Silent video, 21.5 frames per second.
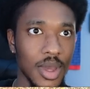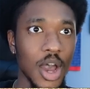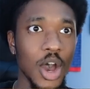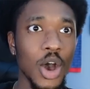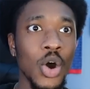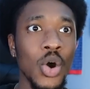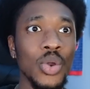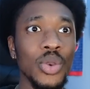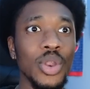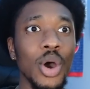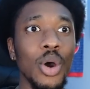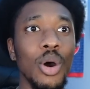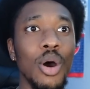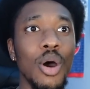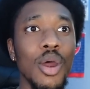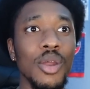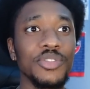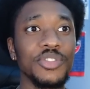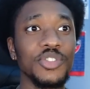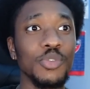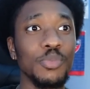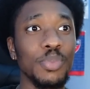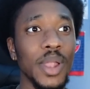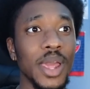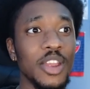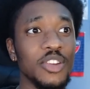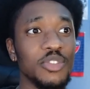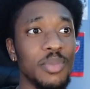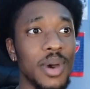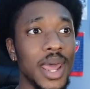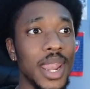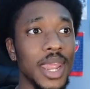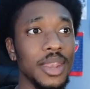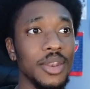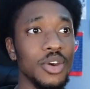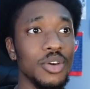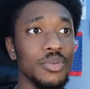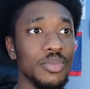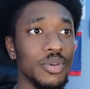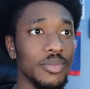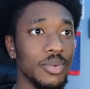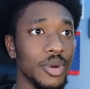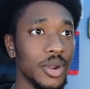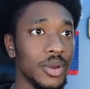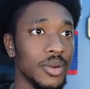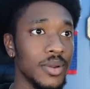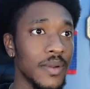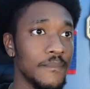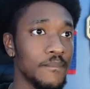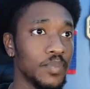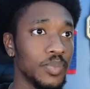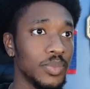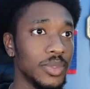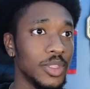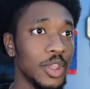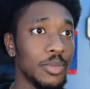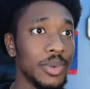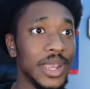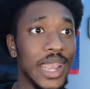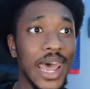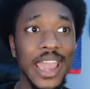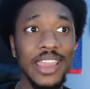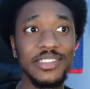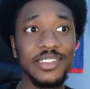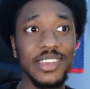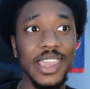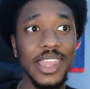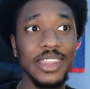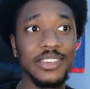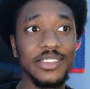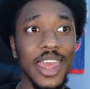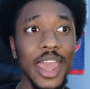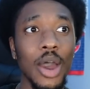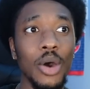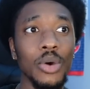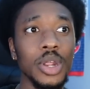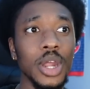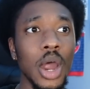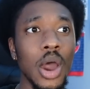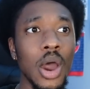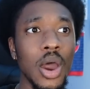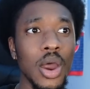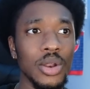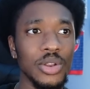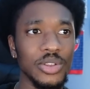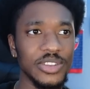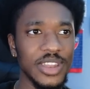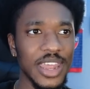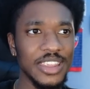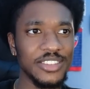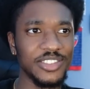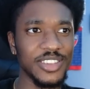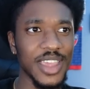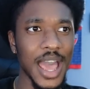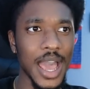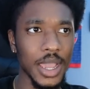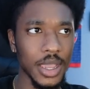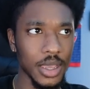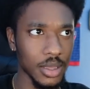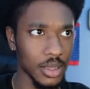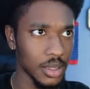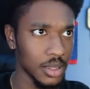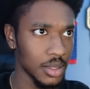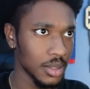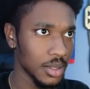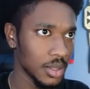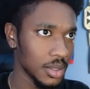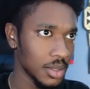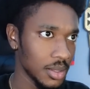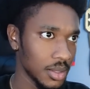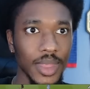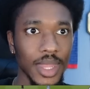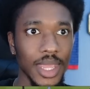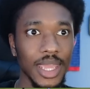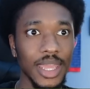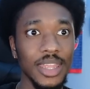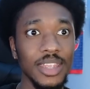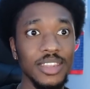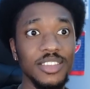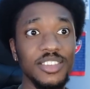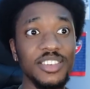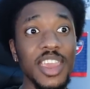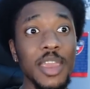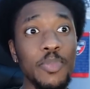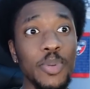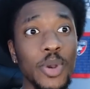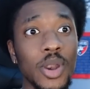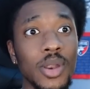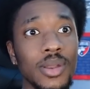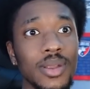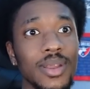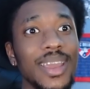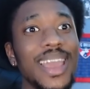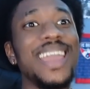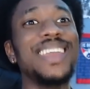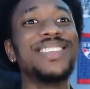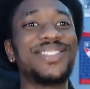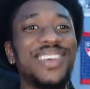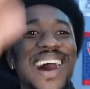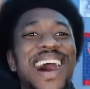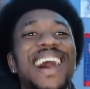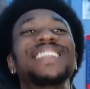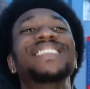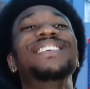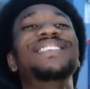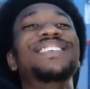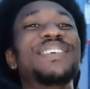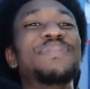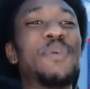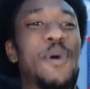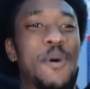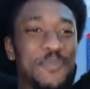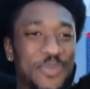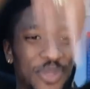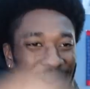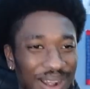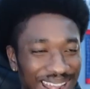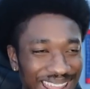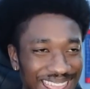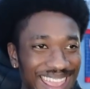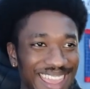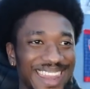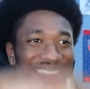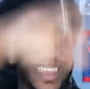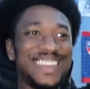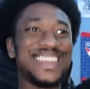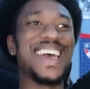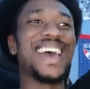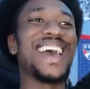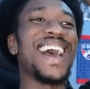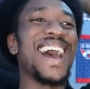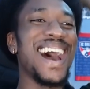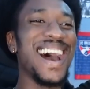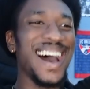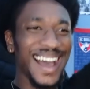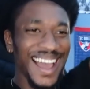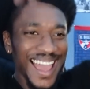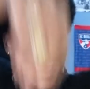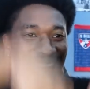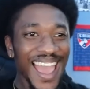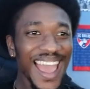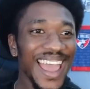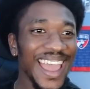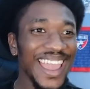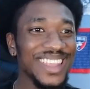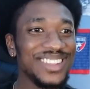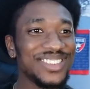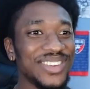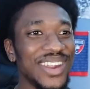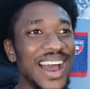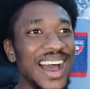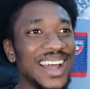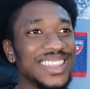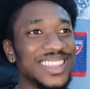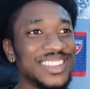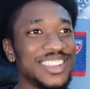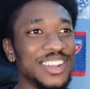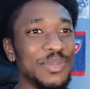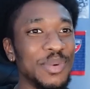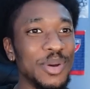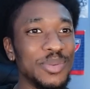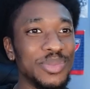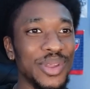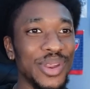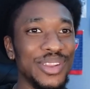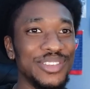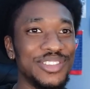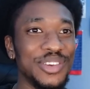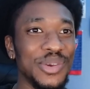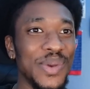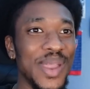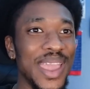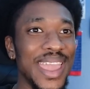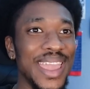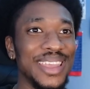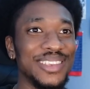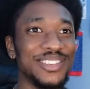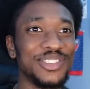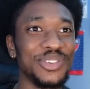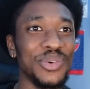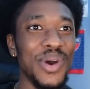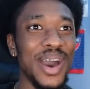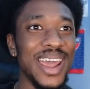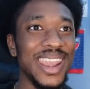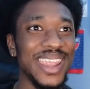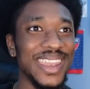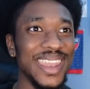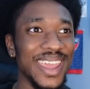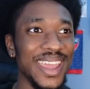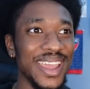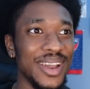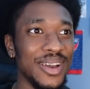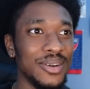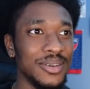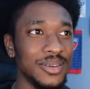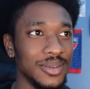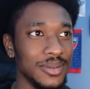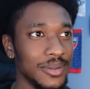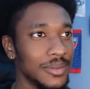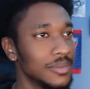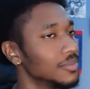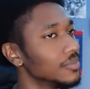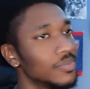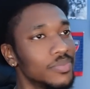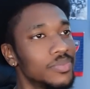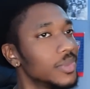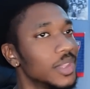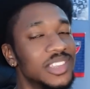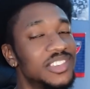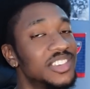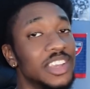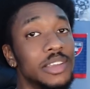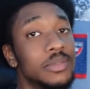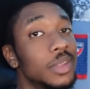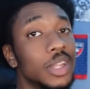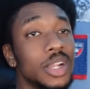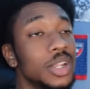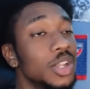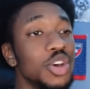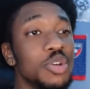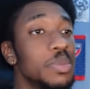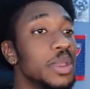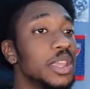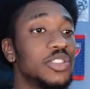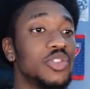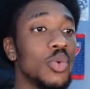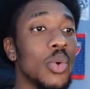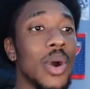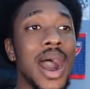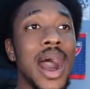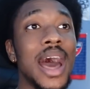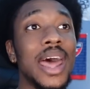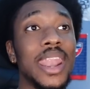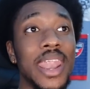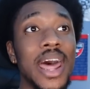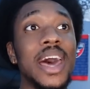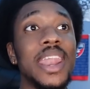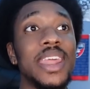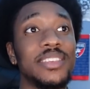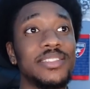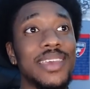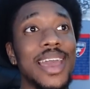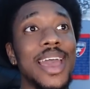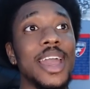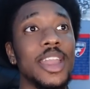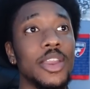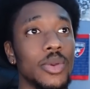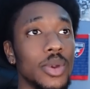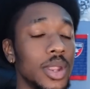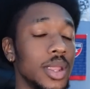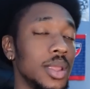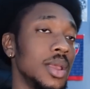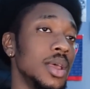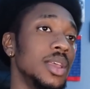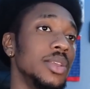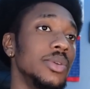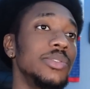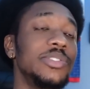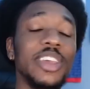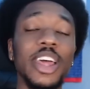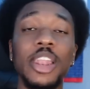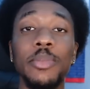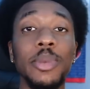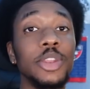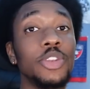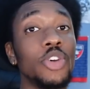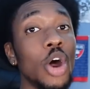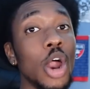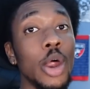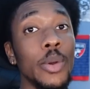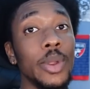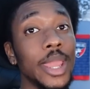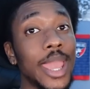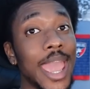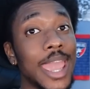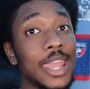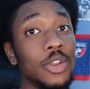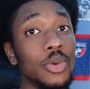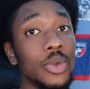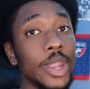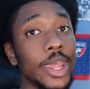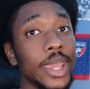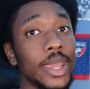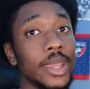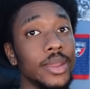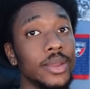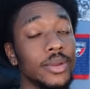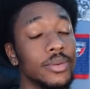don't know Arsenal players by their number, bro. Number 19, is that Odegaard or is that Shaka? Chipper, he tried to jump up there and hit it down. He tried to jump up there and two-hand swat it down. Chipped it a little bit too hot. Now, that's accurate. You telling me Darwin can't do that?